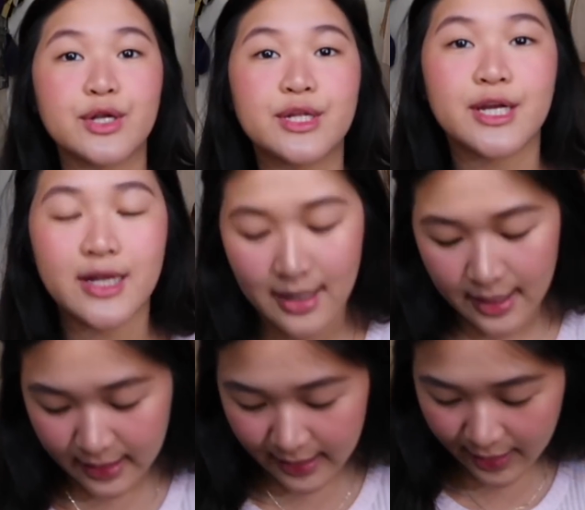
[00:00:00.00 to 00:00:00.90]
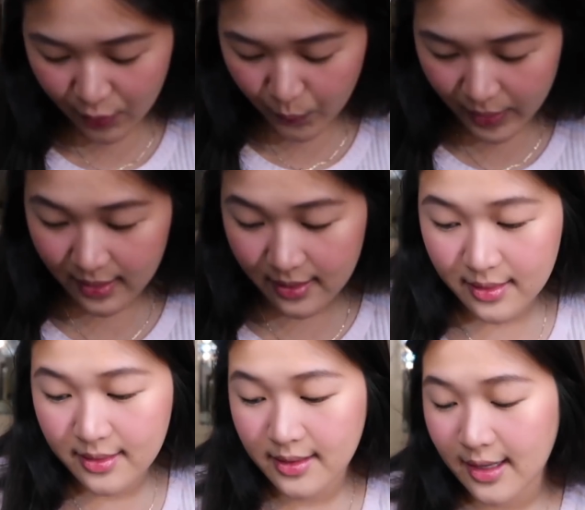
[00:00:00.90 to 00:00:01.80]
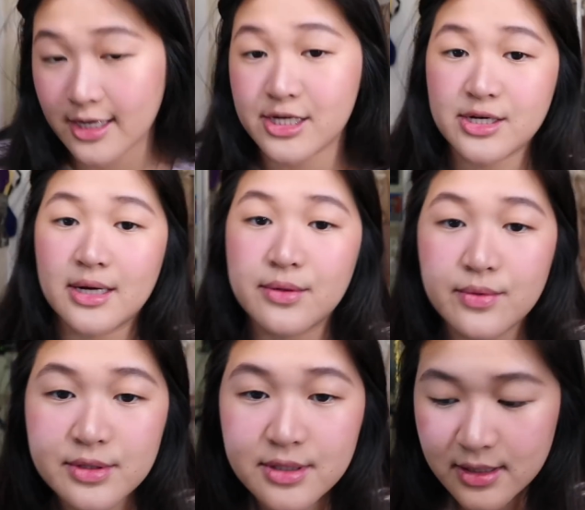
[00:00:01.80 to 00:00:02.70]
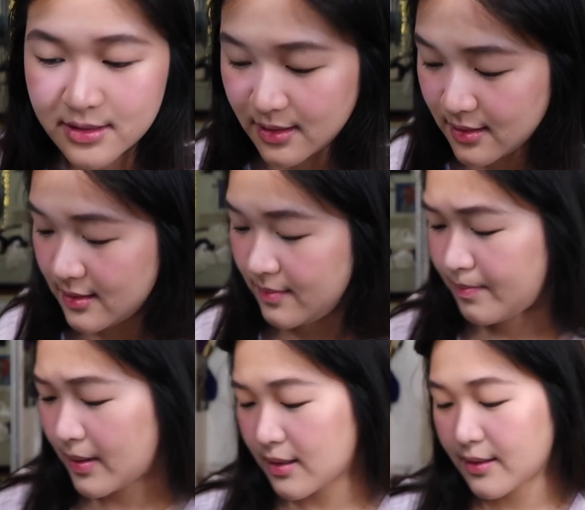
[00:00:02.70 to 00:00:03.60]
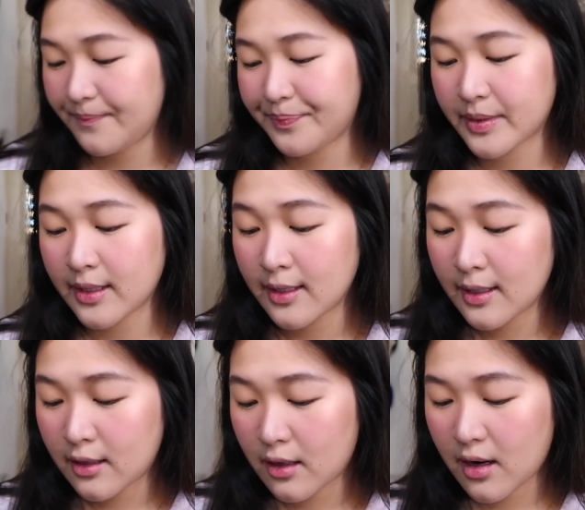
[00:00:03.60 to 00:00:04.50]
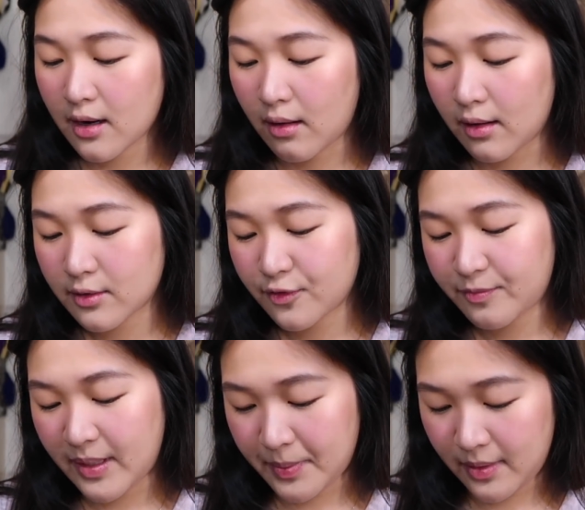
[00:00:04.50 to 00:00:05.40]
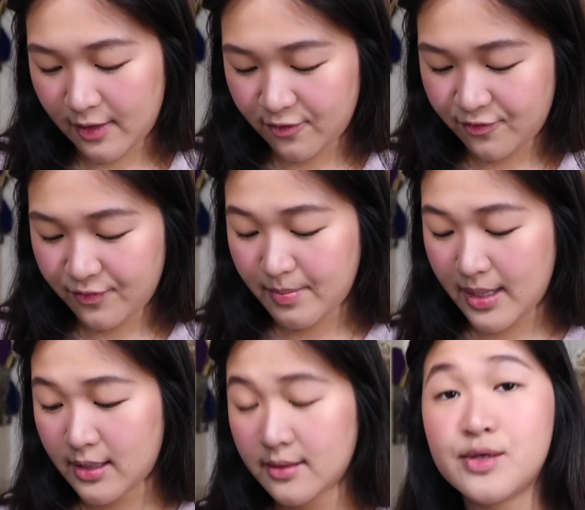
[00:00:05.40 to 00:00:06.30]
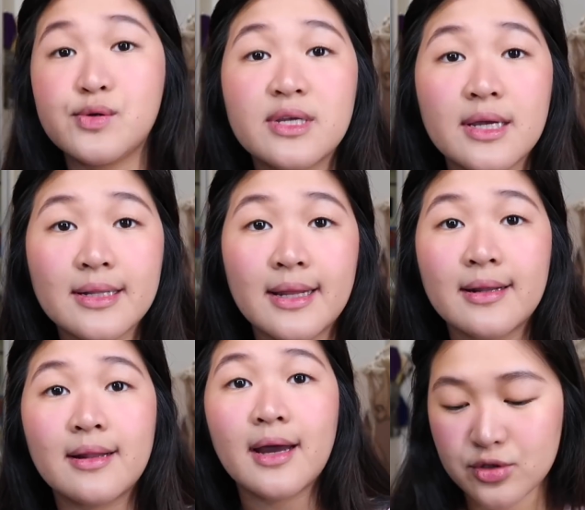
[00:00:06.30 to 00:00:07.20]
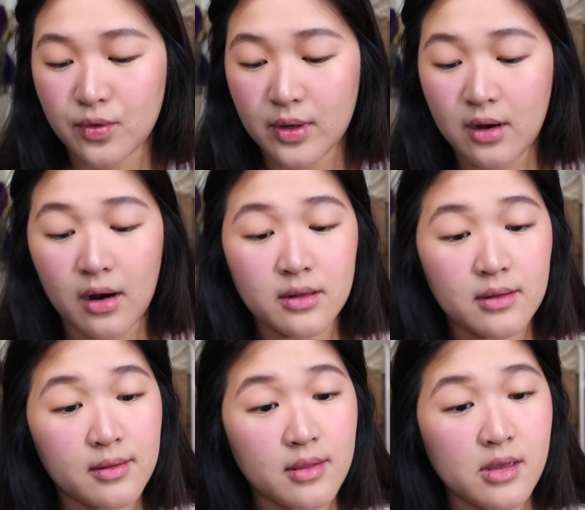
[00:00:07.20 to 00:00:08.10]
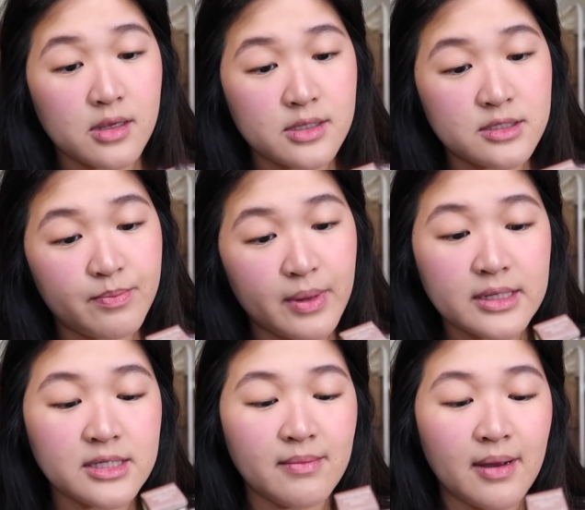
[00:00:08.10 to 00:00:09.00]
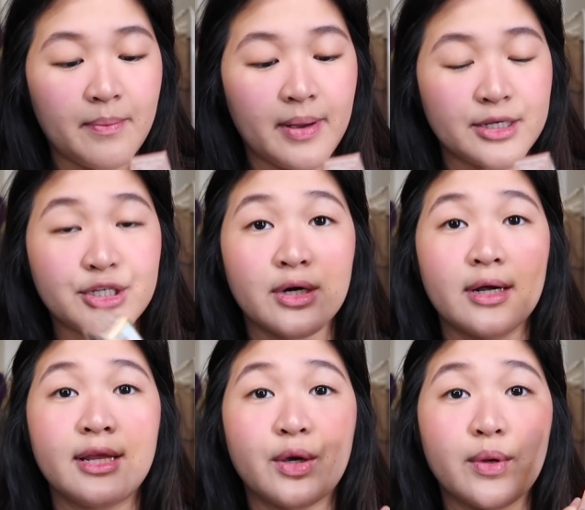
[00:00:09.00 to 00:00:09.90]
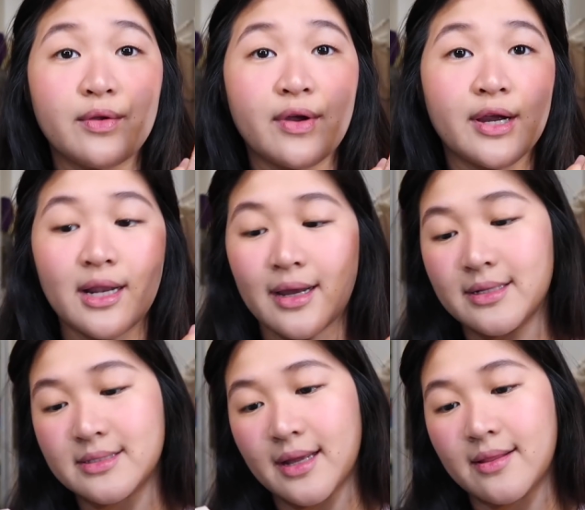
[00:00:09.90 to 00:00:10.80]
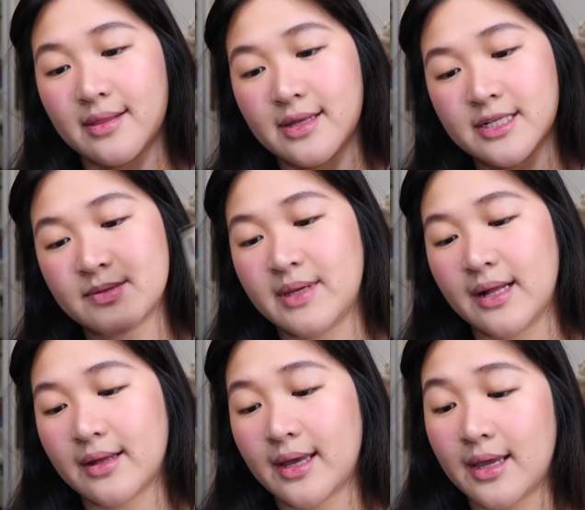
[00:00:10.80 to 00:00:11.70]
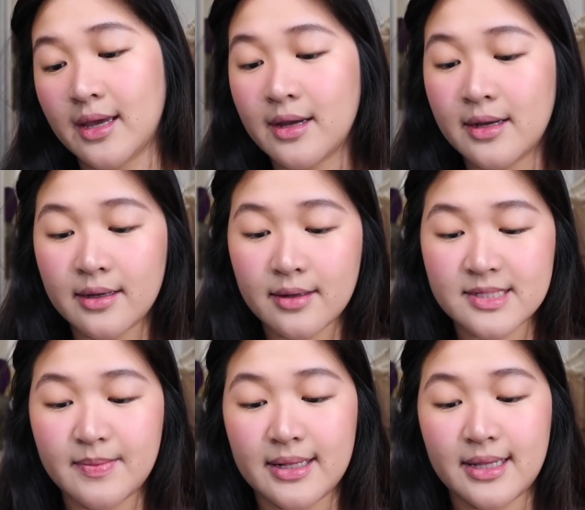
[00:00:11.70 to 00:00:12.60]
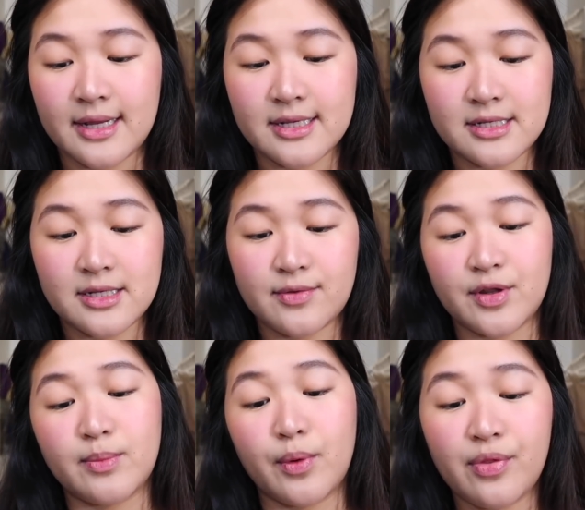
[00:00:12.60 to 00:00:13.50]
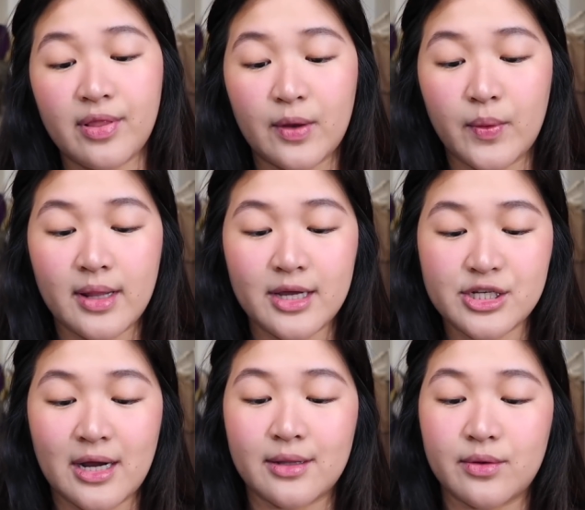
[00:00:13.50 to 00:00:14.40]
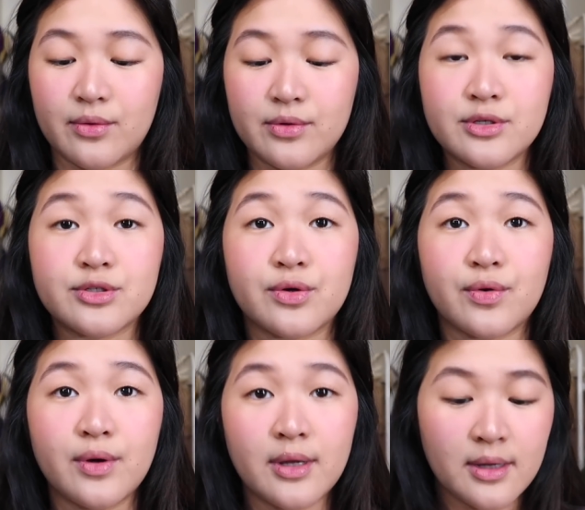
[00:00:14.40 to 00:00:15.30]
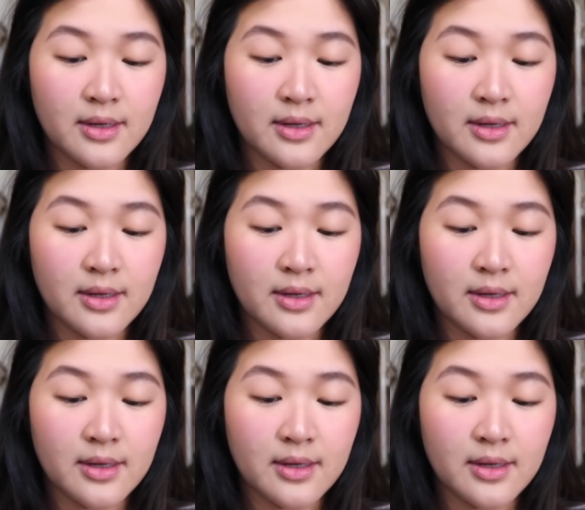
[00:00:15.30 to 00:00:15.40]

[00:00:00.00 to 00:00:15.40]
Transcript: ordered like liquid eyeshadows kasi parang a lot of people have been using it lately. So I got these Pixie by Petra liquid fairy lights and this BLK cosmetics. They're both liquid eyeshadows, so